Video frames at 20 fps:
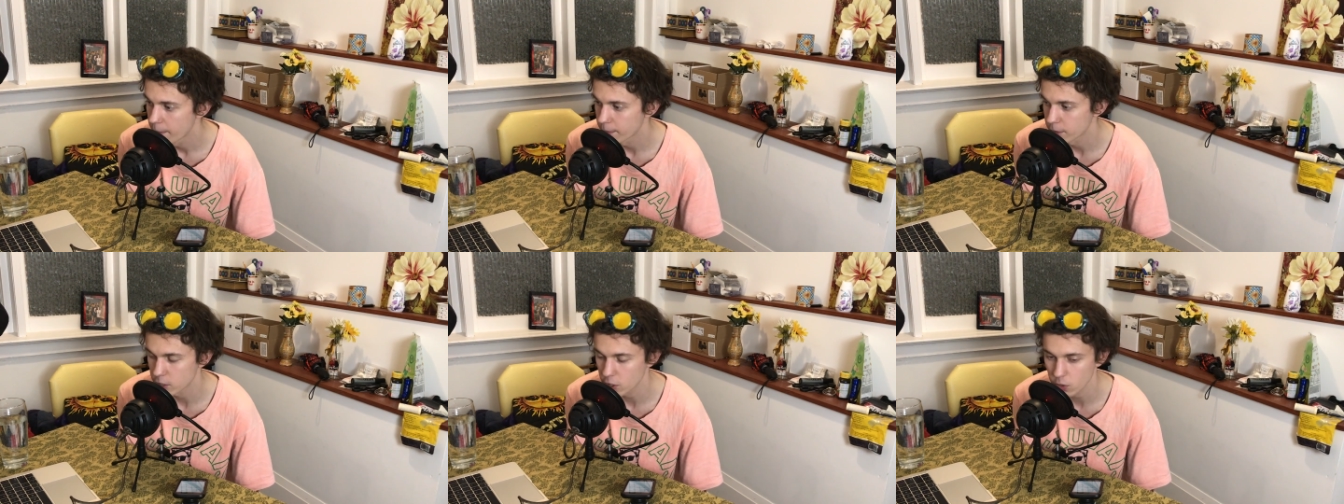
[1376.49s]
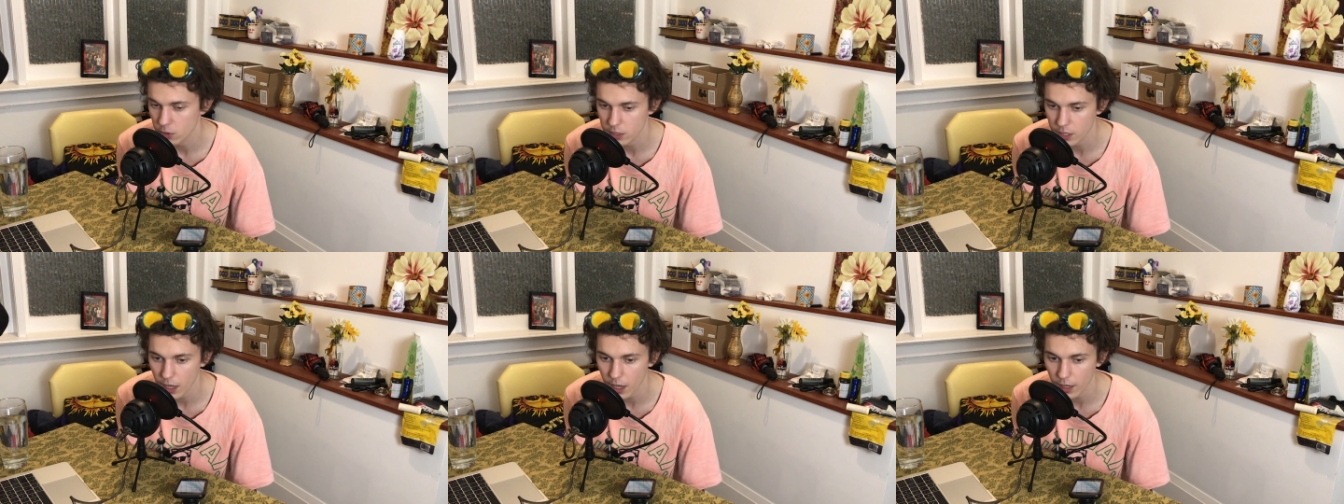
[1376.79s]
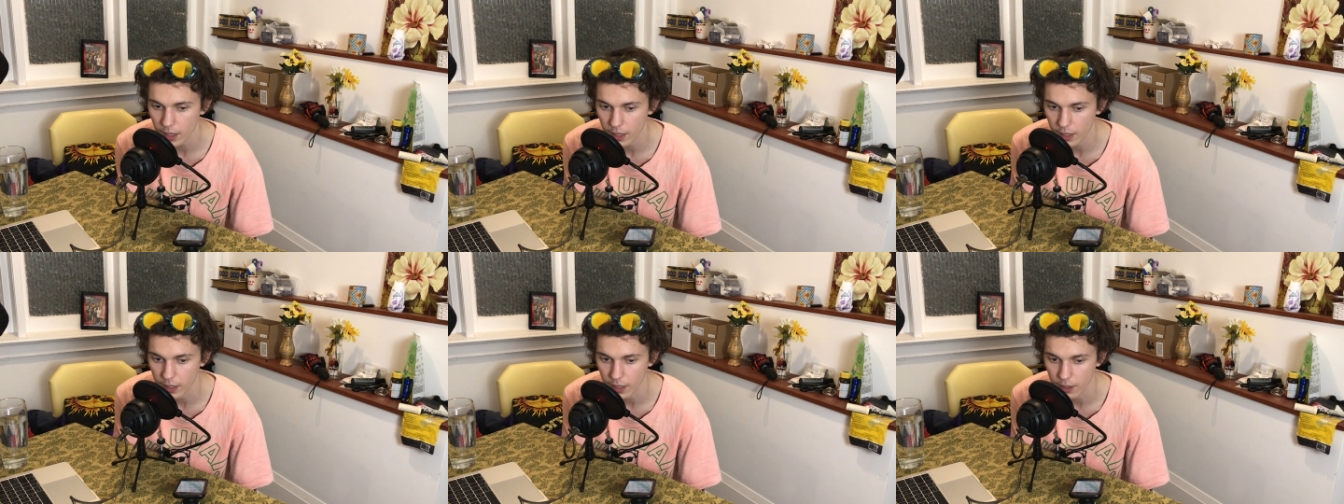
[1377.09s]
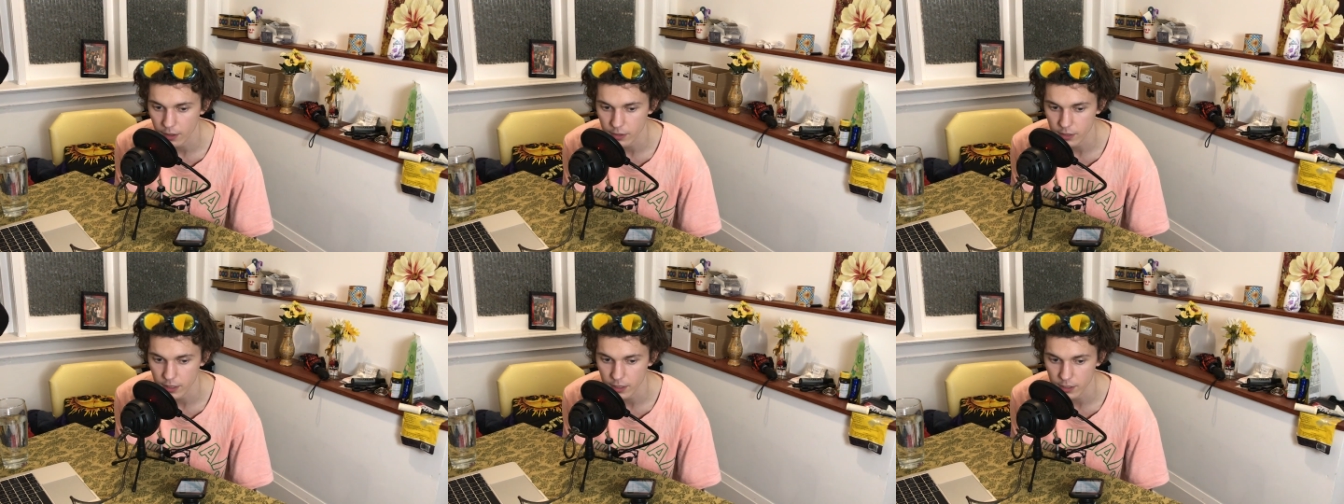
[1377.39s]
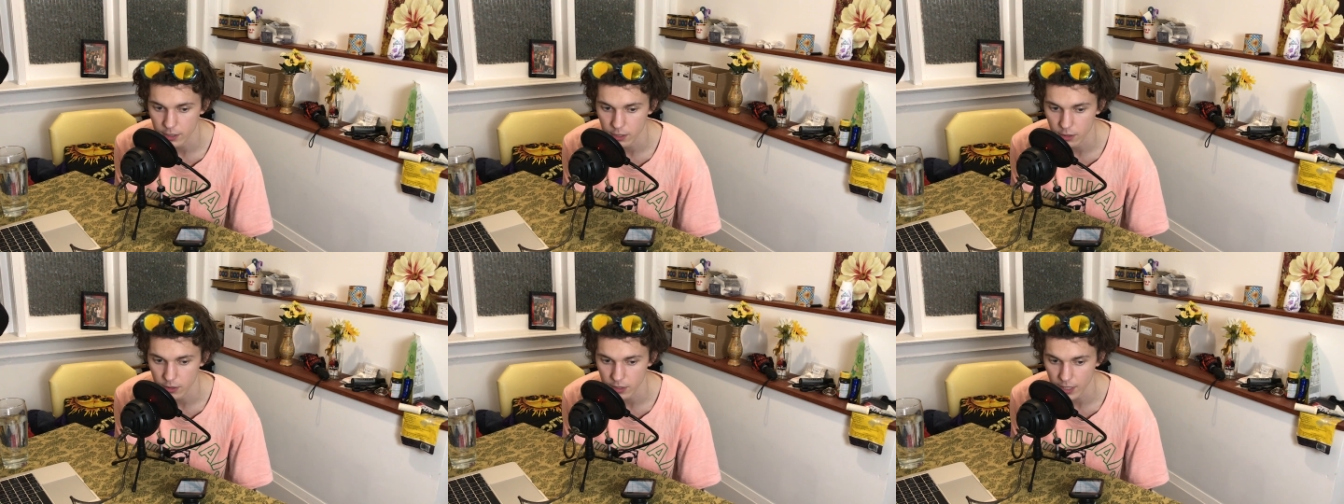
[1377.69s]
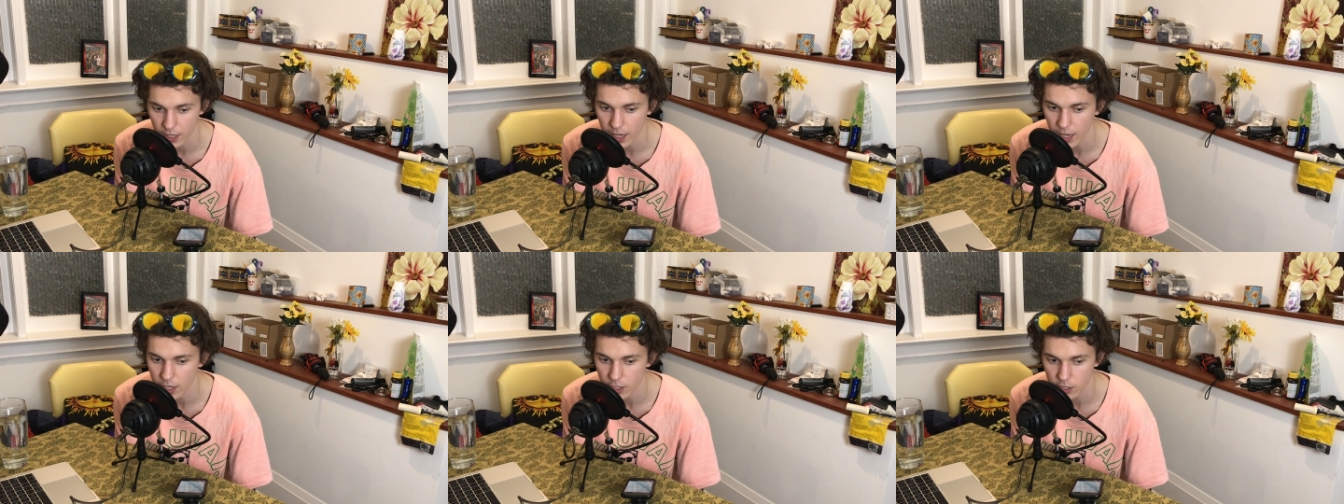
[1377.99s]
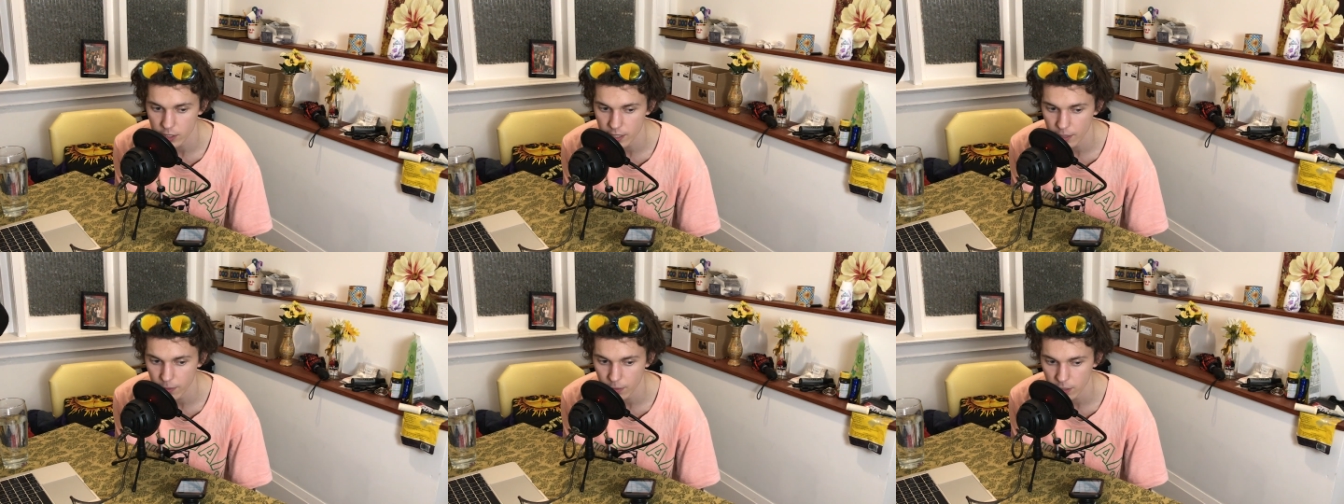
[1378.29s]
But she was talking, and, I was, and she was like, yeah, it's
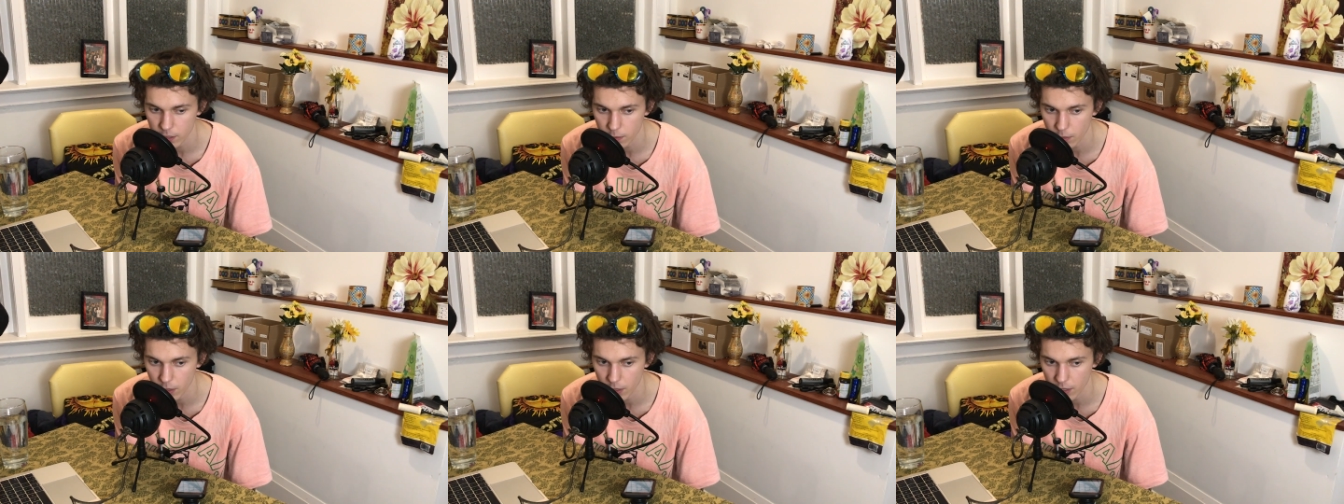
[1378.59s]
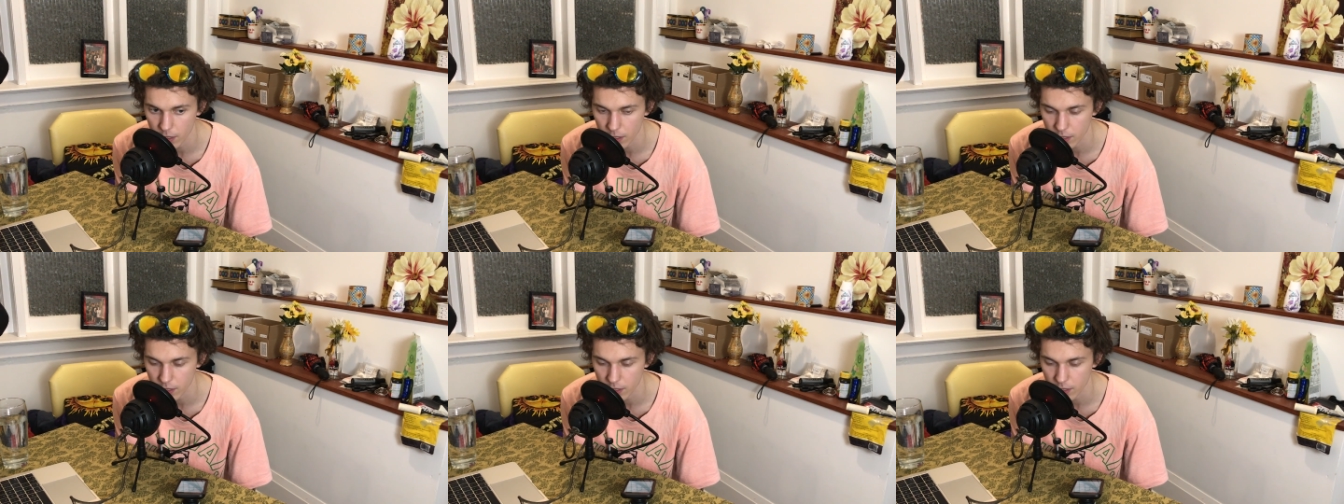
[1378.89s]
just ten bucks a month.